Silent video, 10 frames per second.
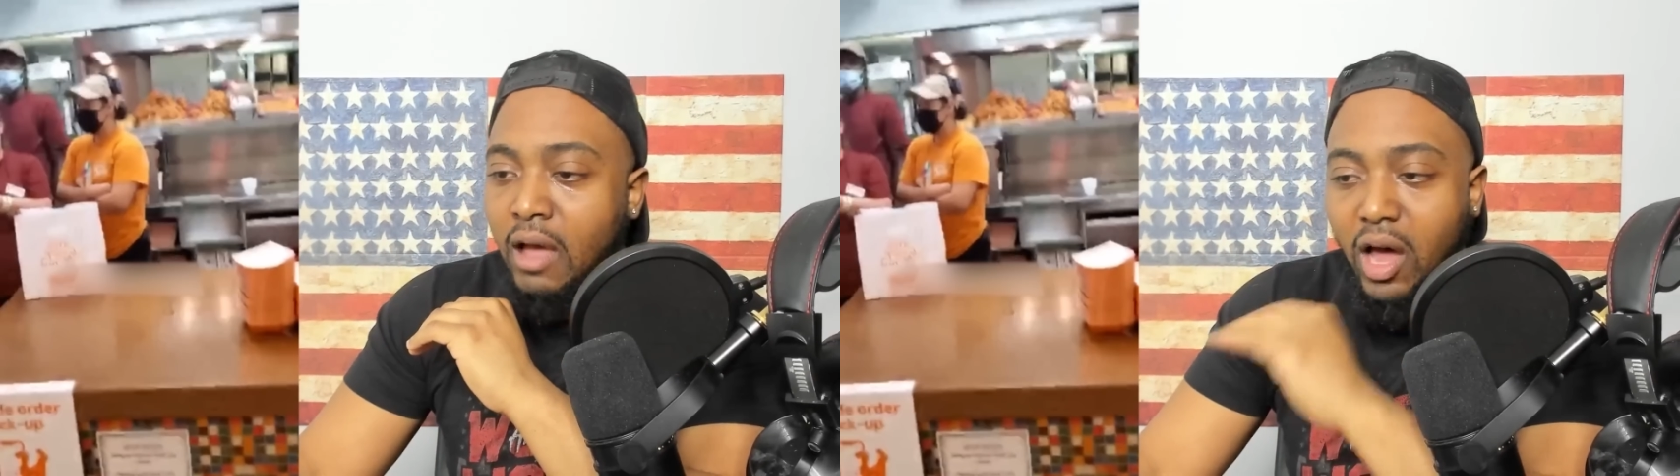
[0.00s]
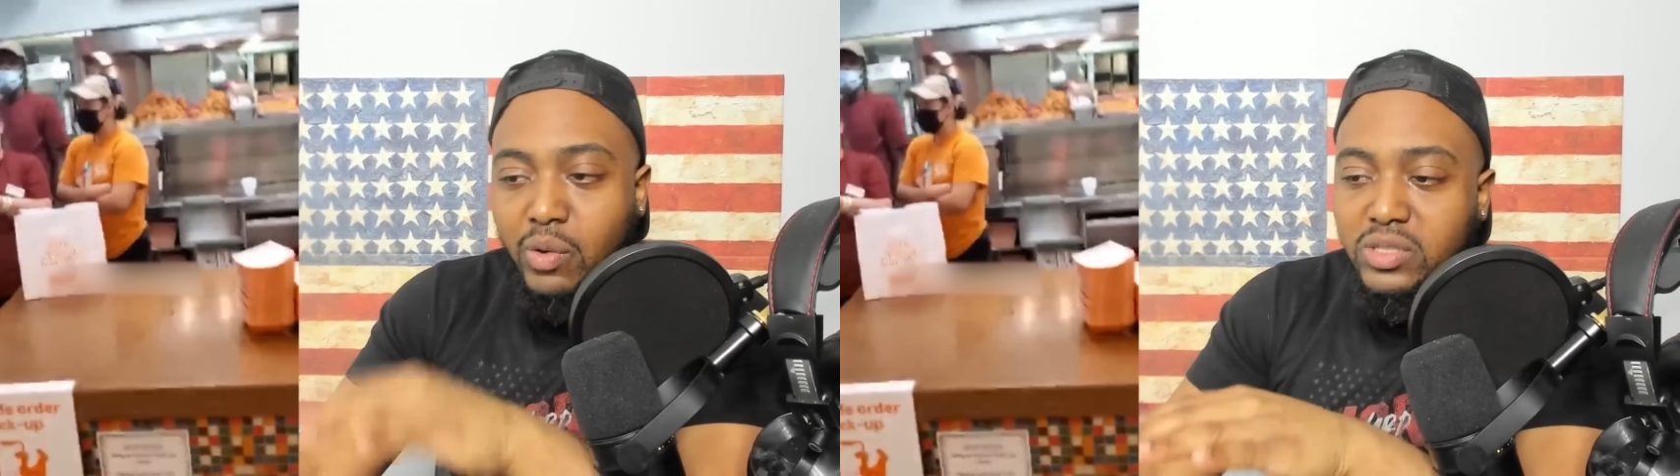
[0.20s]

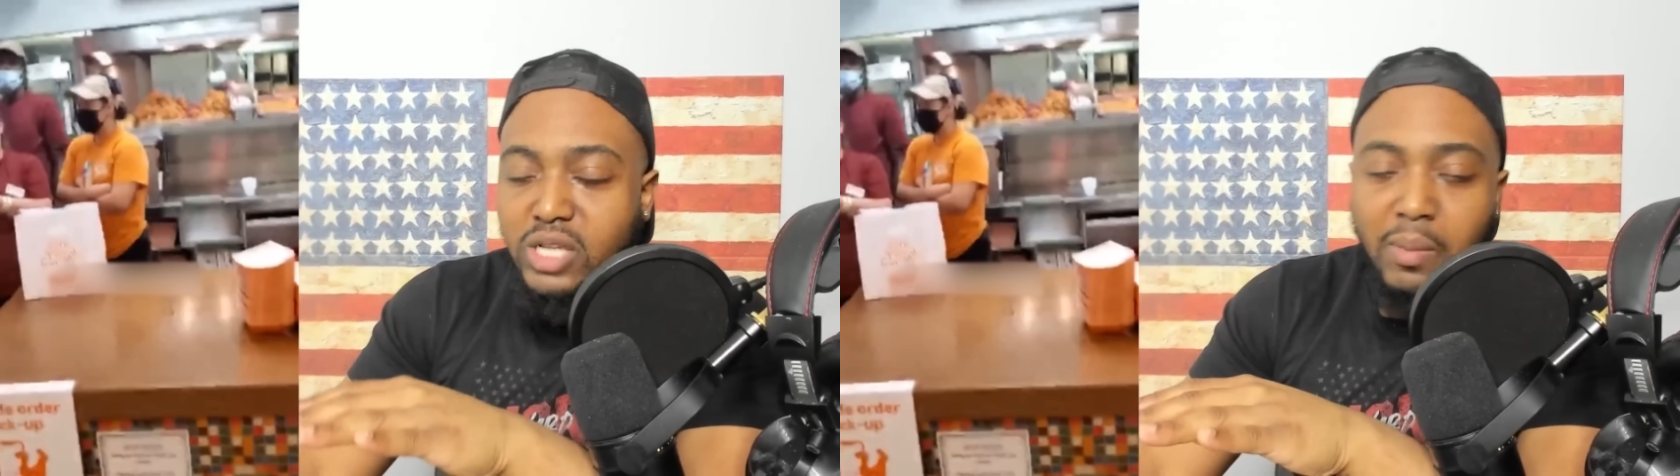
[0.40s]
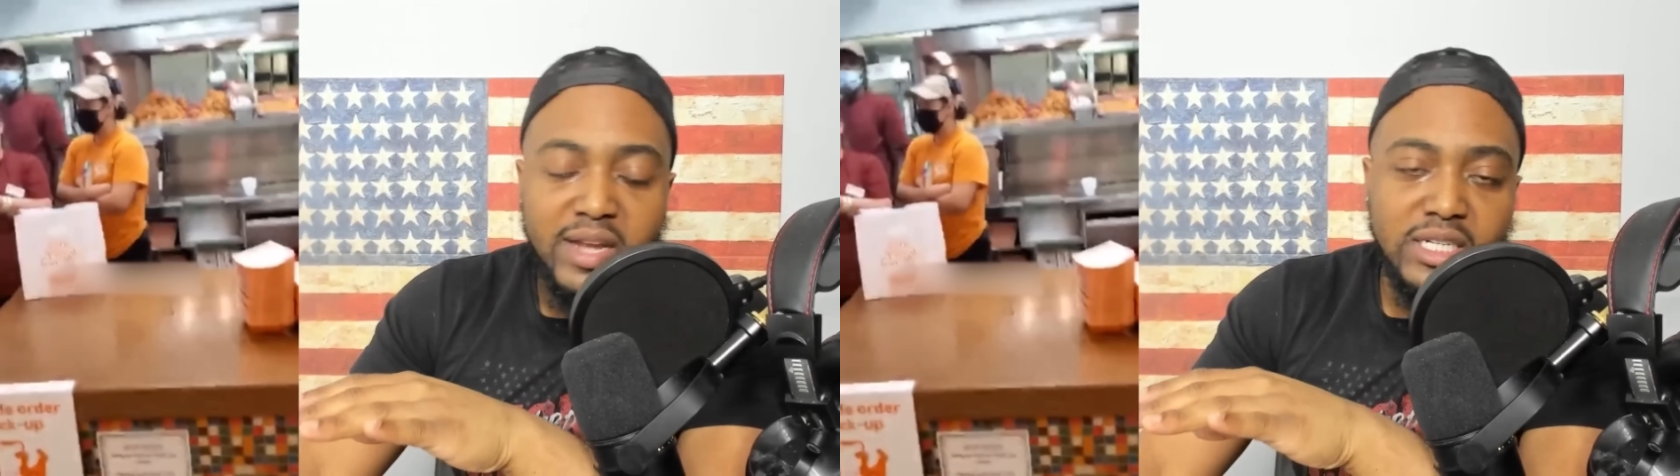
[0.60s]
All they want to
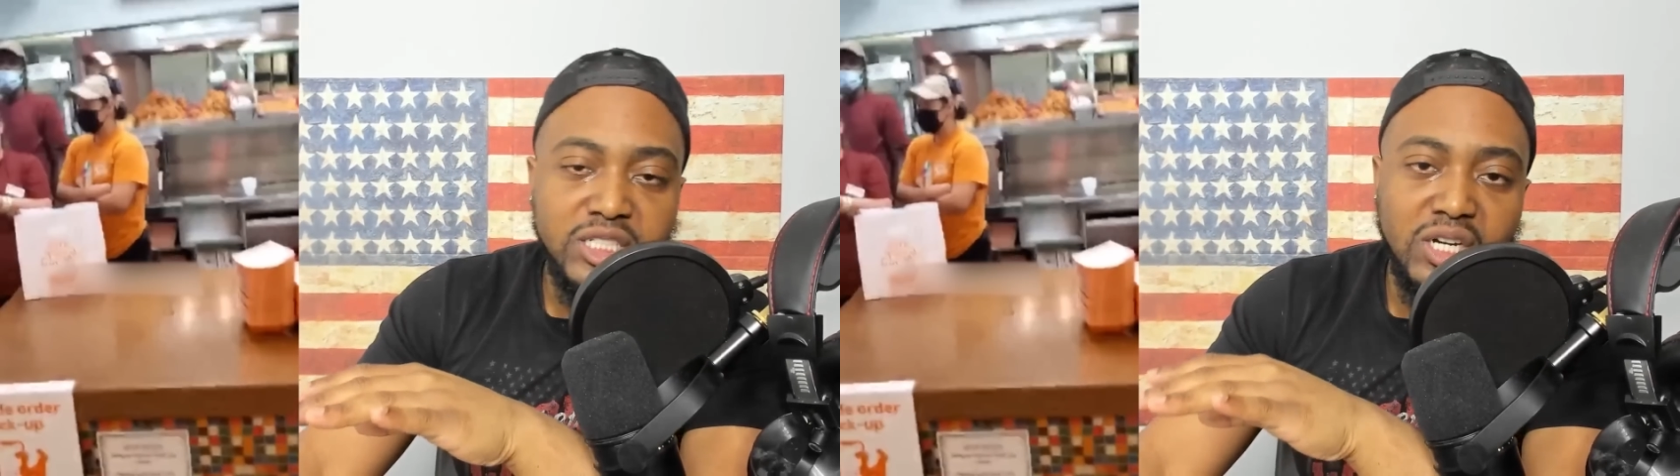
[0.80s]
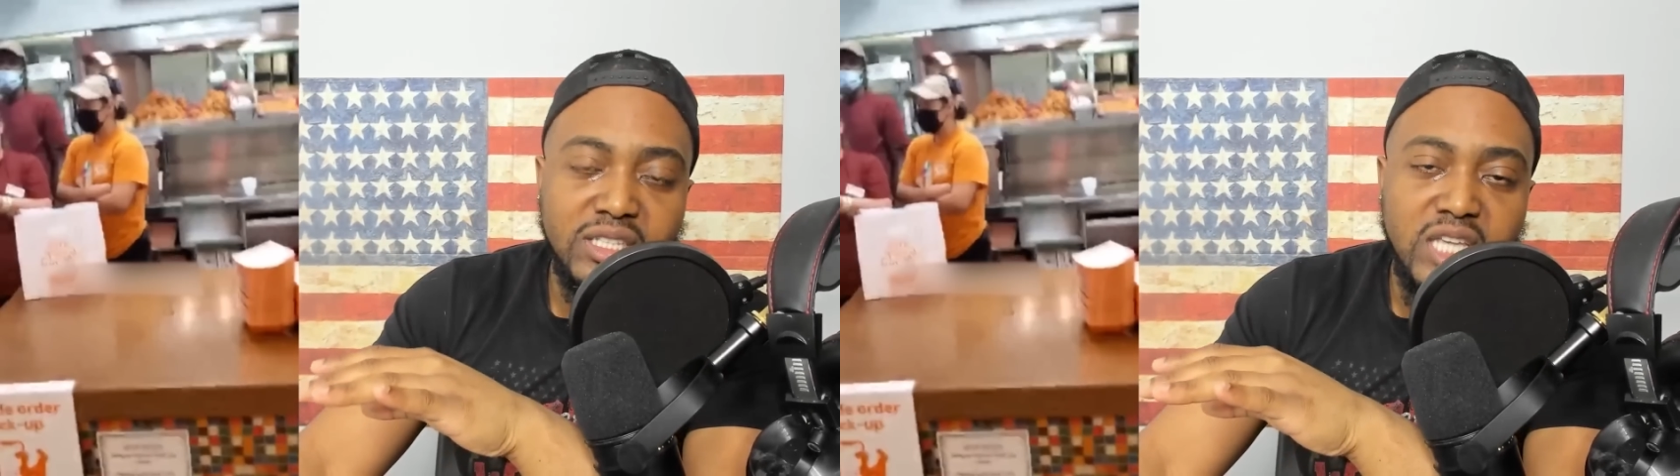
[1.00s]
talk about is
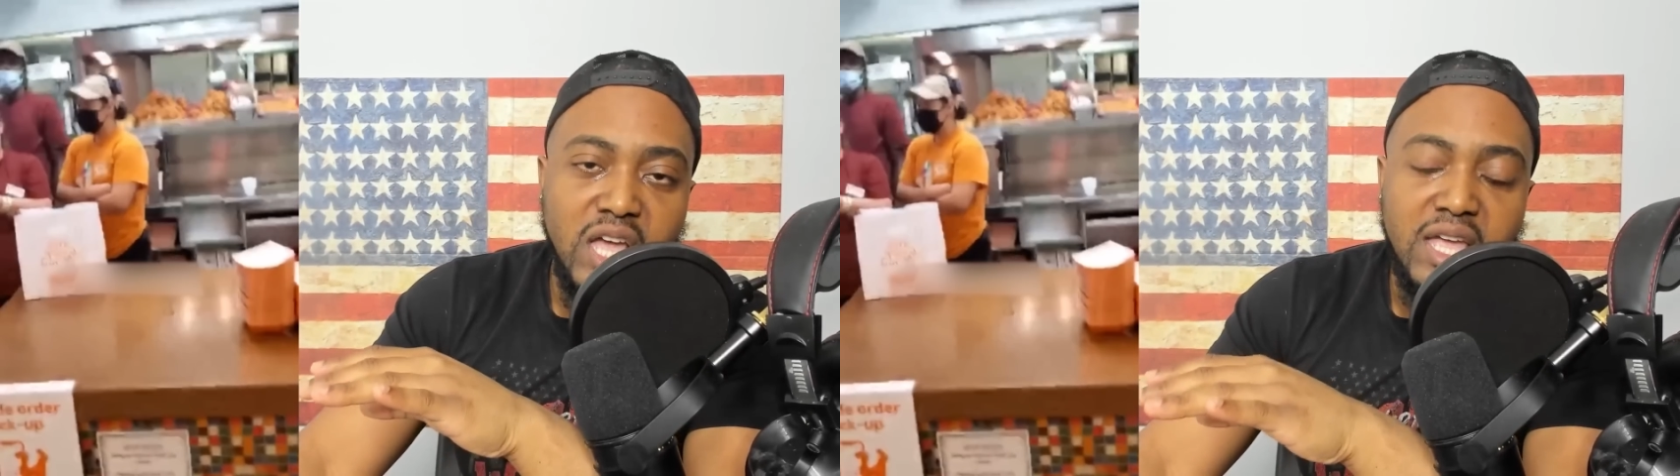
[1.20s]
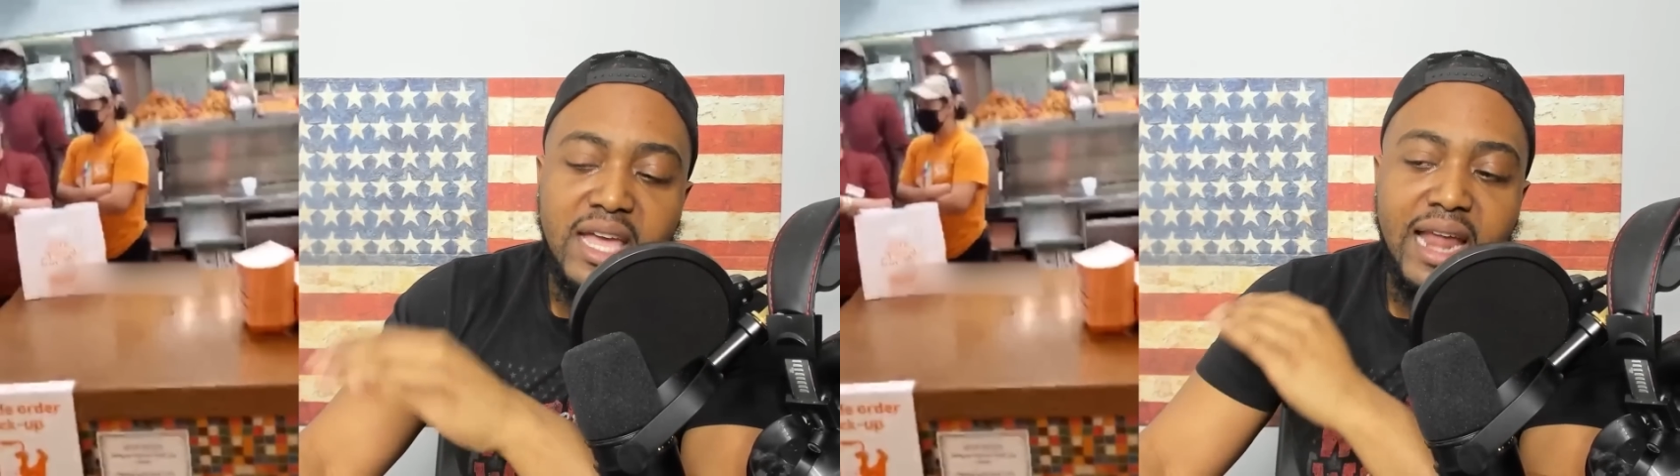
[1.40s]
genitalia